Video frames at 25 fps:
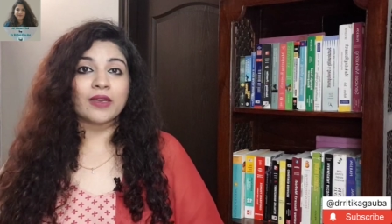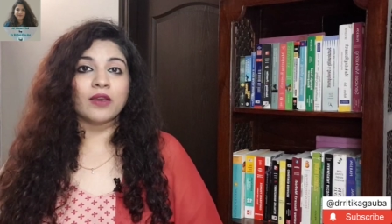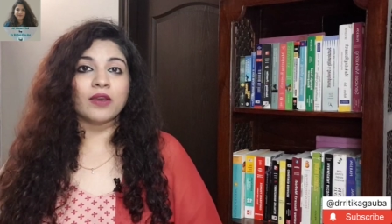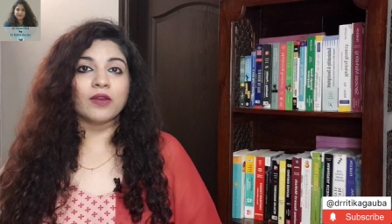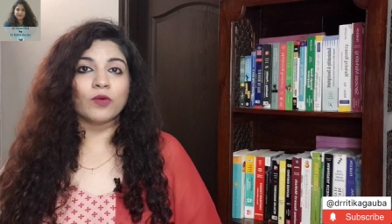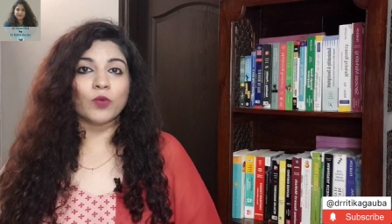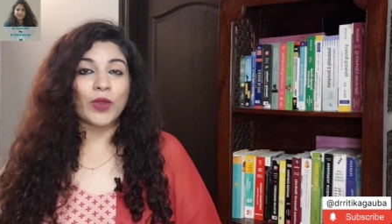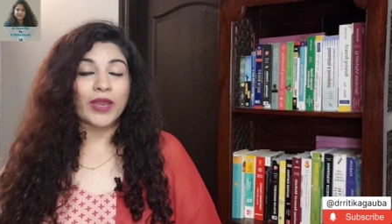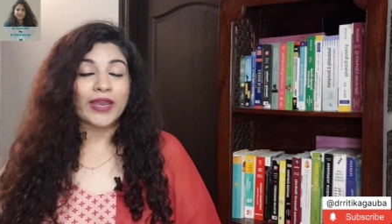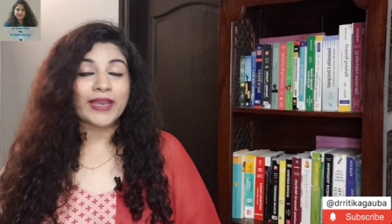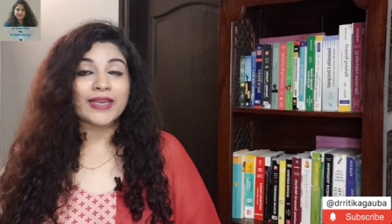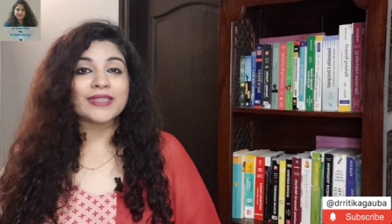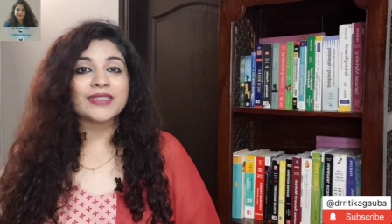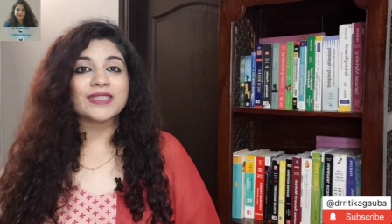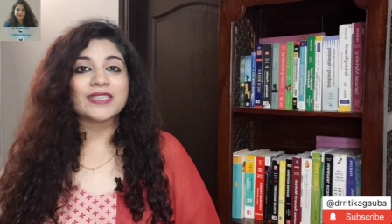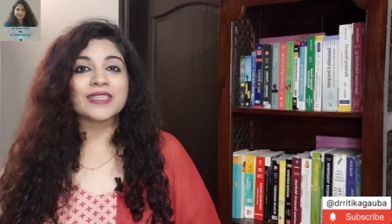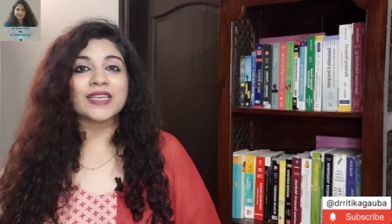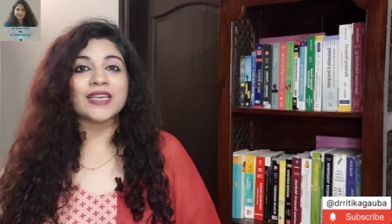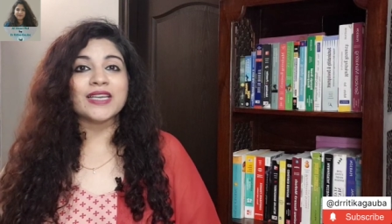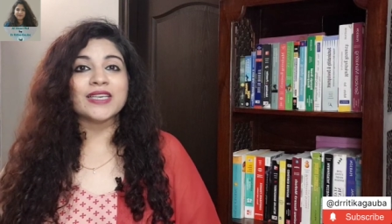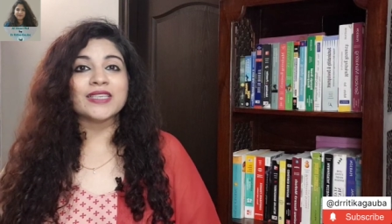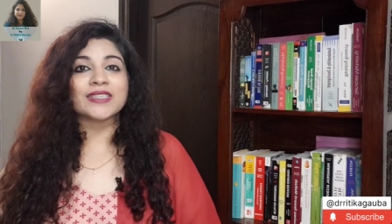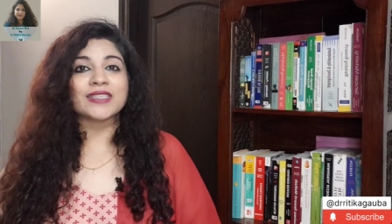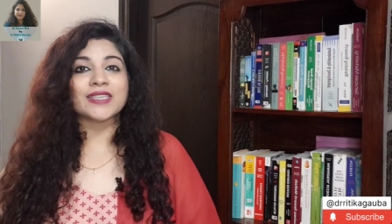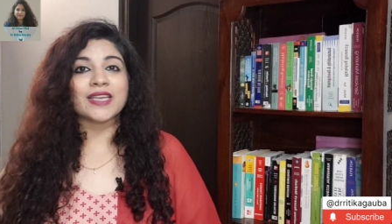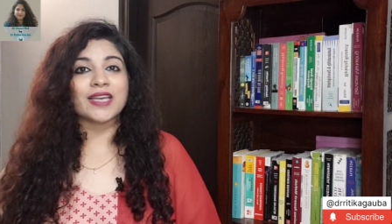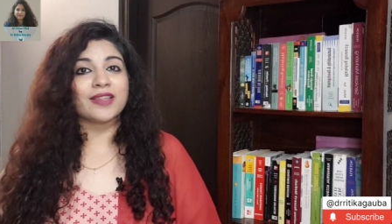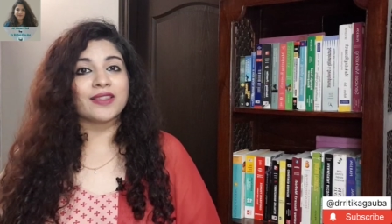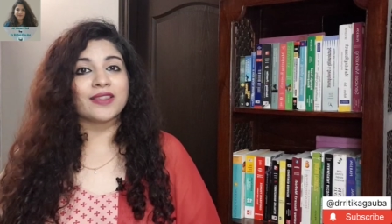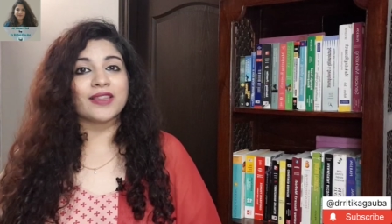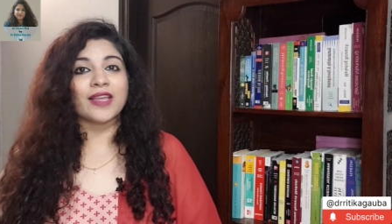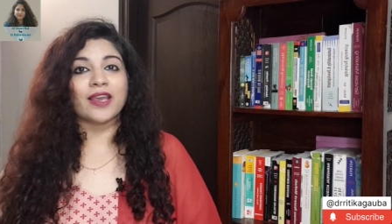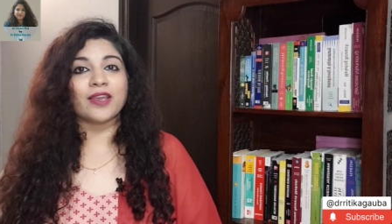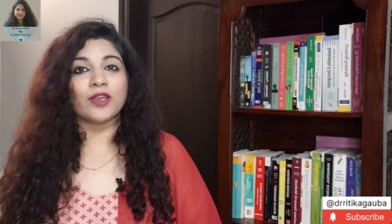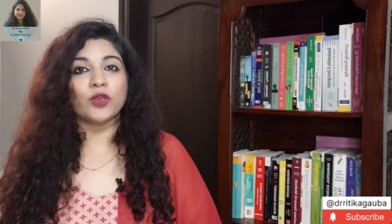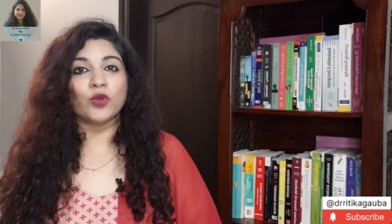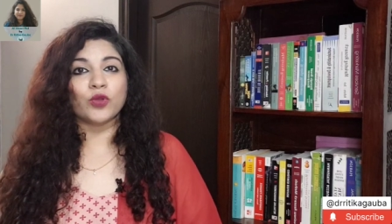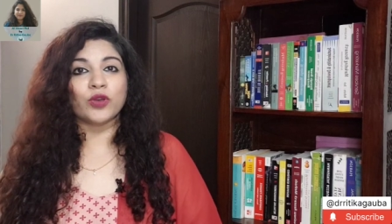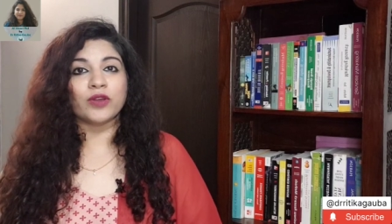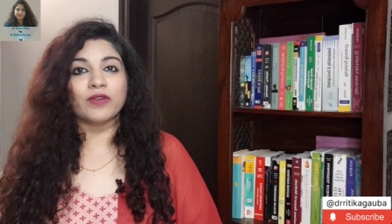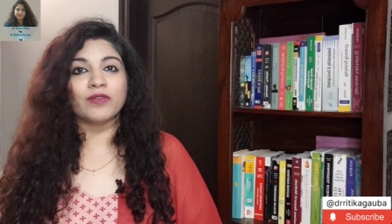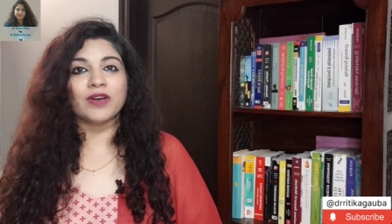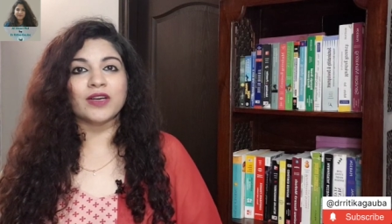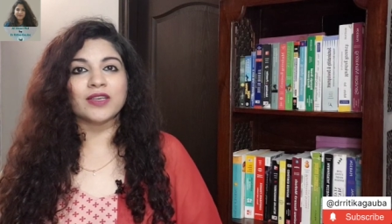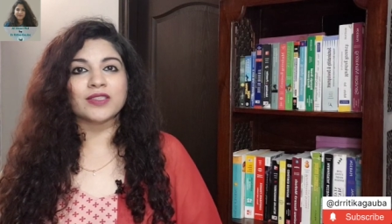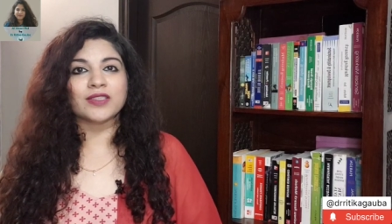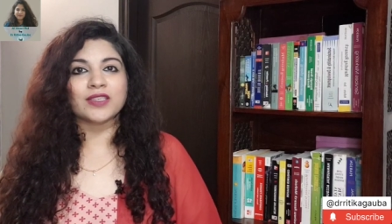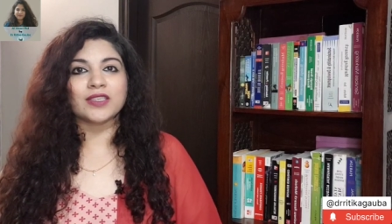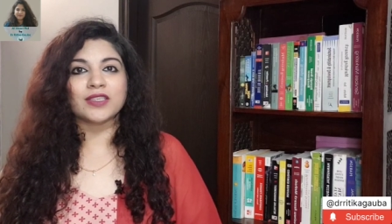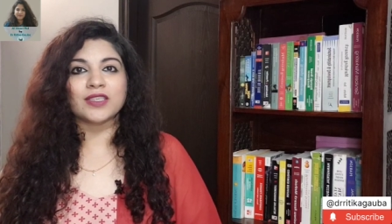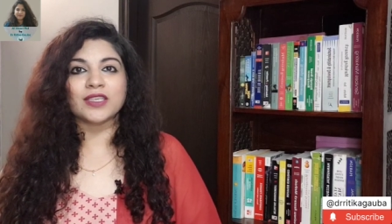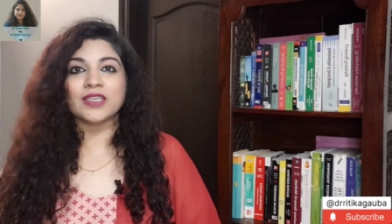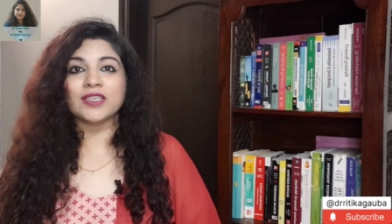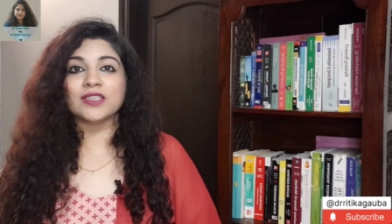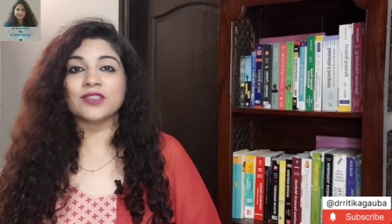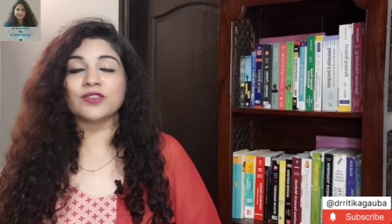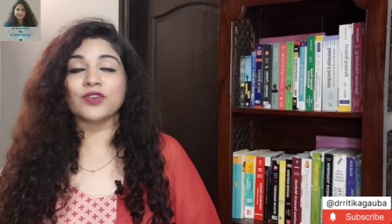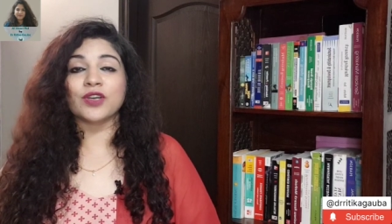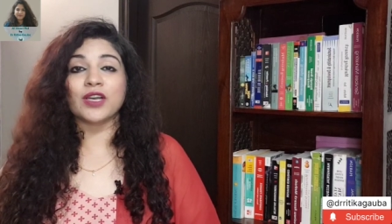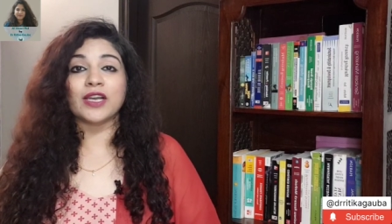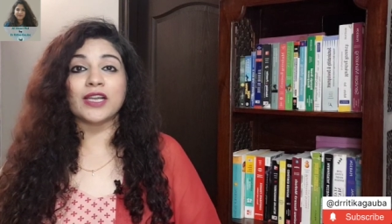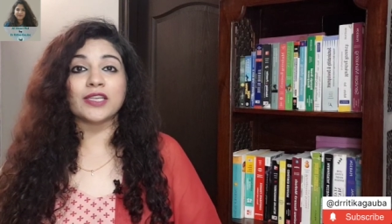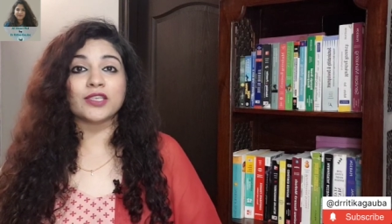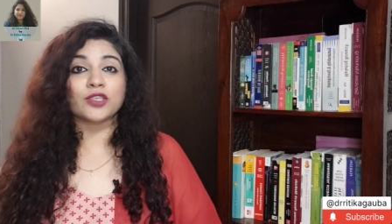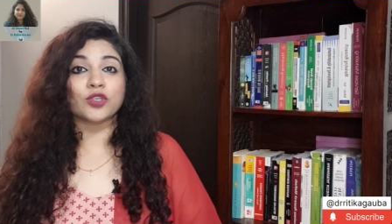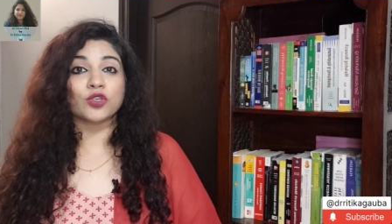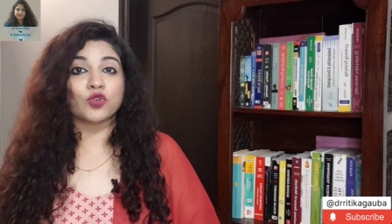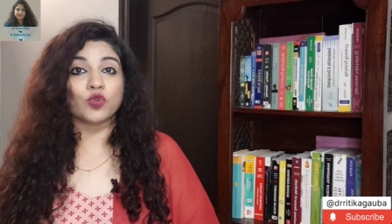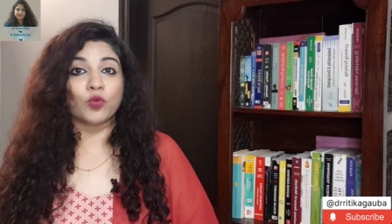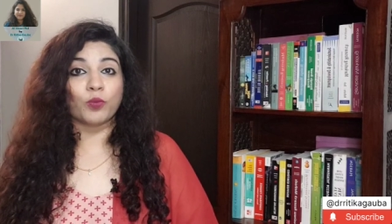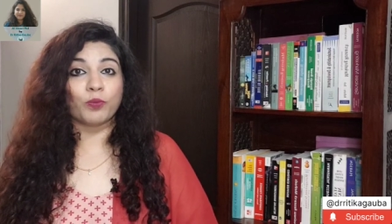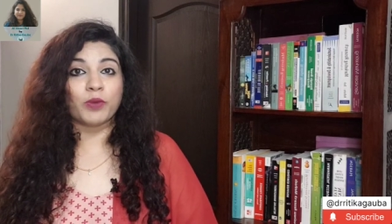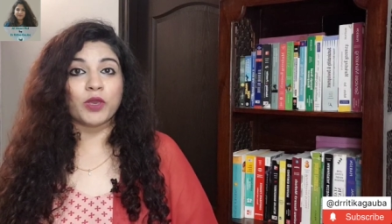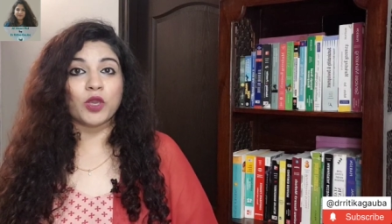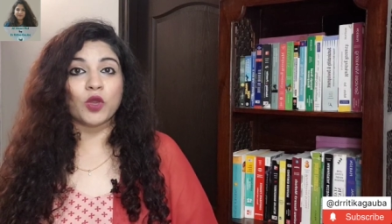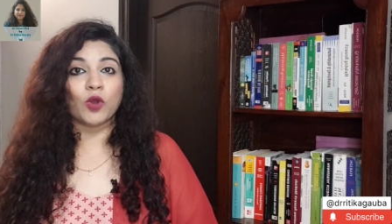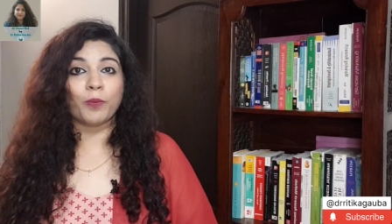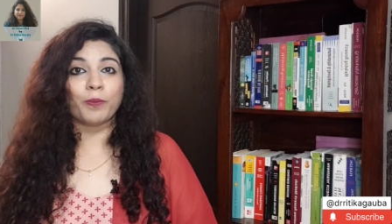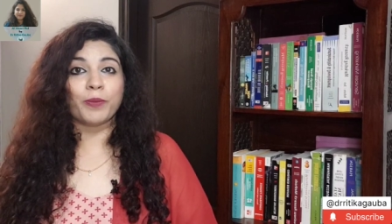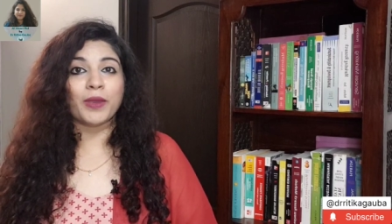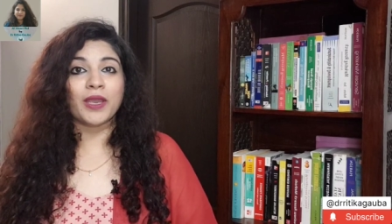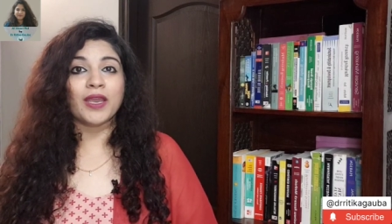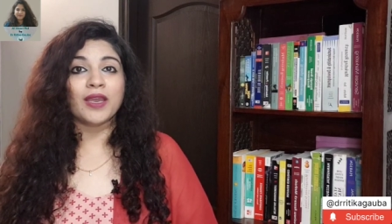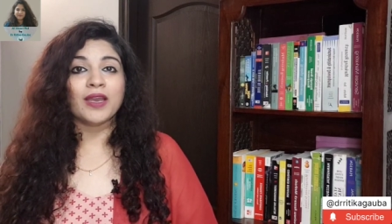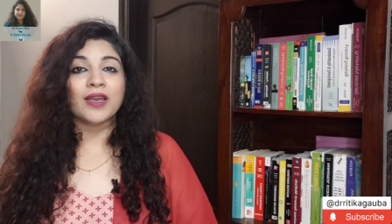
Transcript: vacancies in their universities related to POP